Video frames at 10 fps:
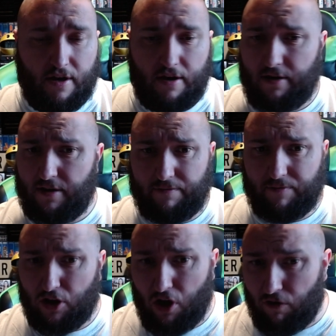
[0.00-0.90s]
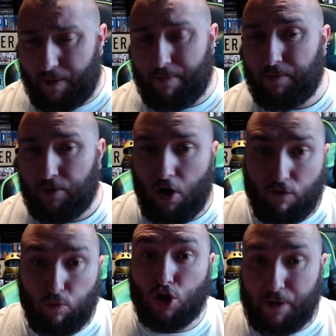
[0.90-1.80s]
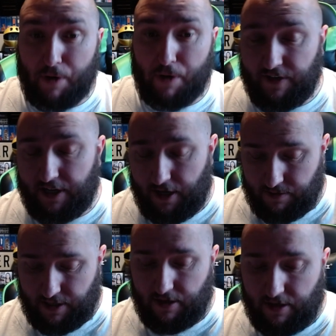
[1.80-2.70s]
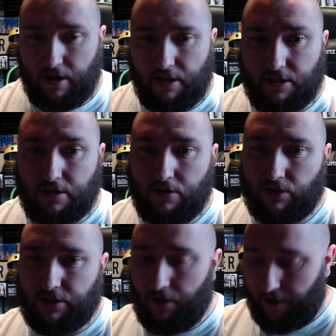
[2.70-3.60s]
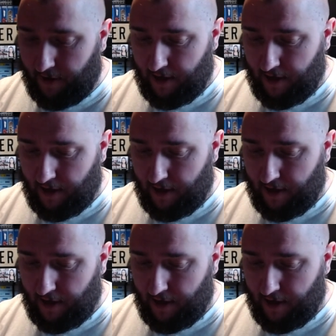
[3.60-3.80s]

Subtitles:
I can't remember, but I've watched both videos, and he's a nice guy.